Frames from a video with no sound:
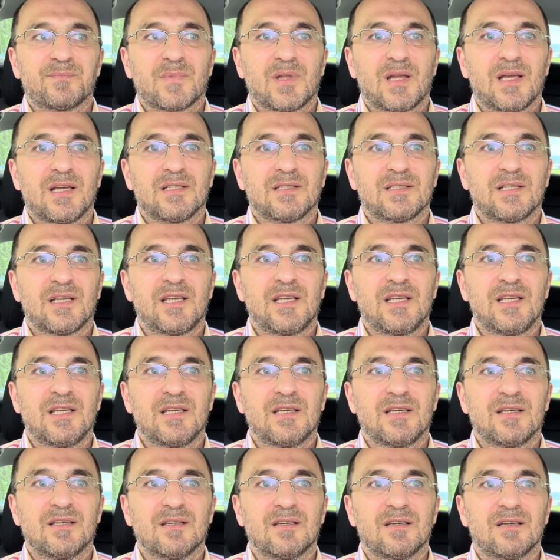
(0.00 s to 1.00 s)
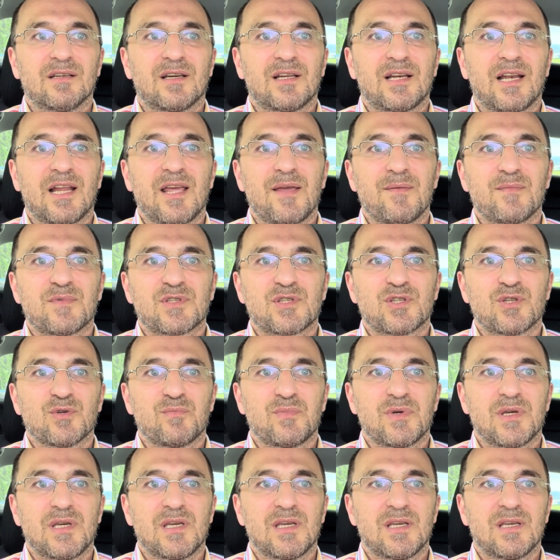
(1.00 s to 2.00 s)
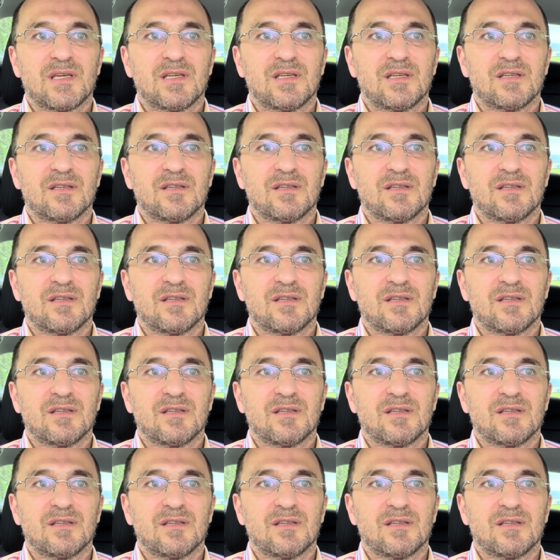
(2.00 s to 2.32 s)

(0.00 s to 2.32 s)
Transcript: and he claims to be